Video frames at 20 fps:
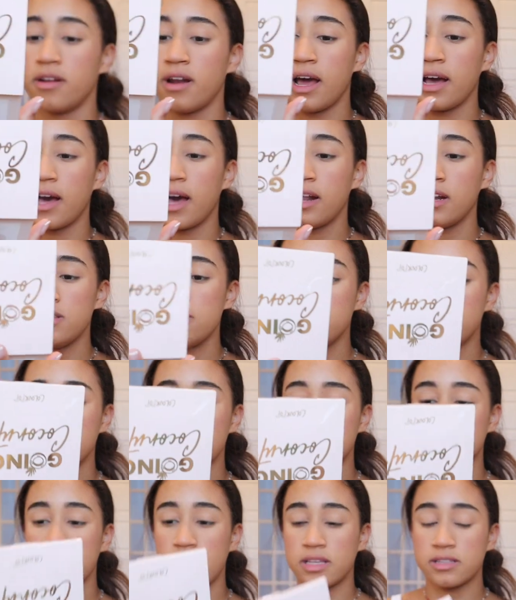and I kind of use
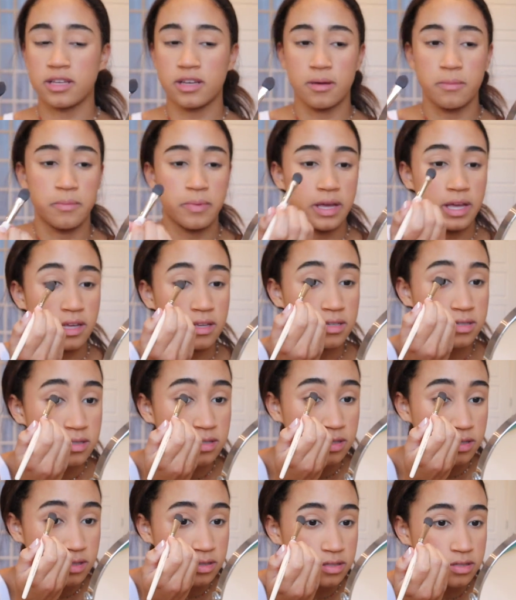this as like a
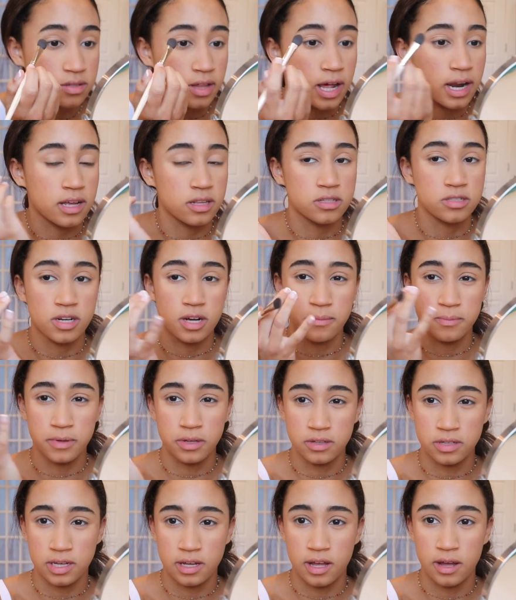base so that I can start
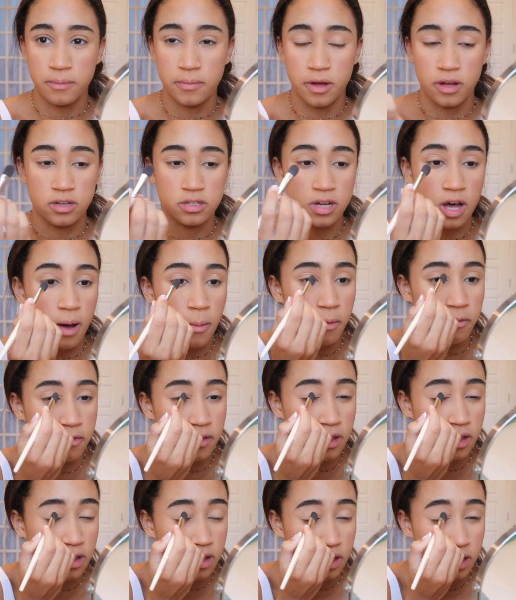building up on top of
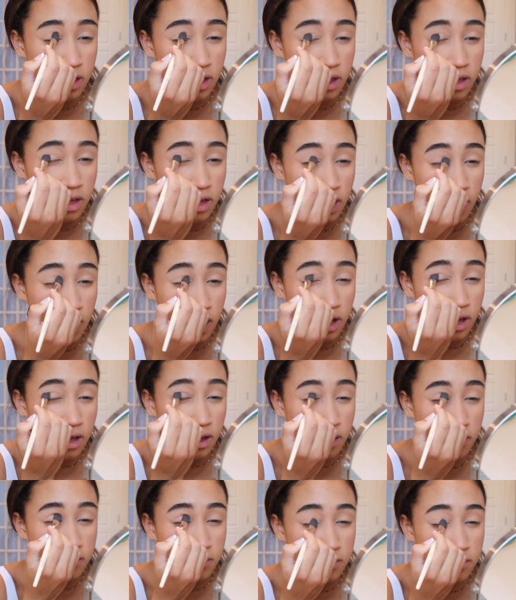it.
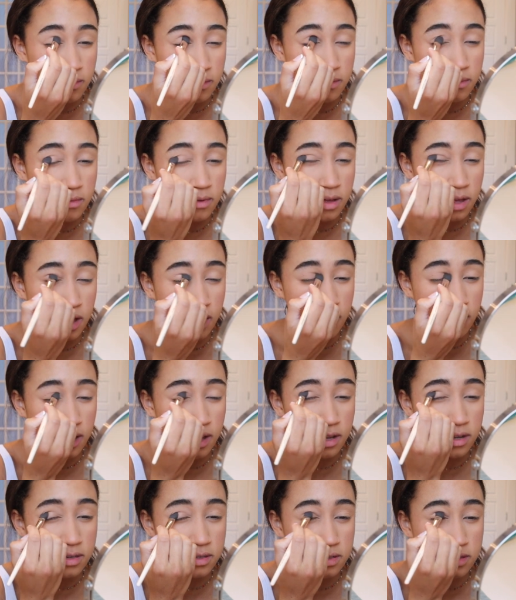Um,
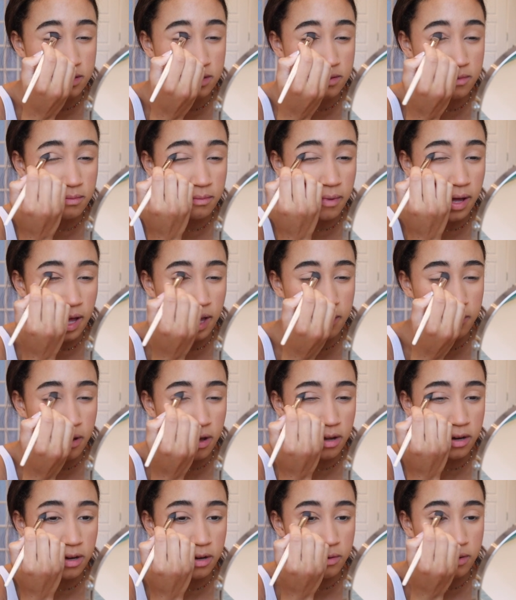and my
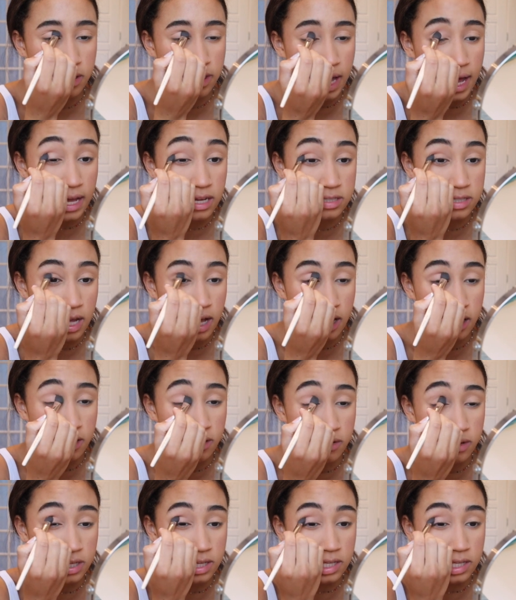motto with eyeshadow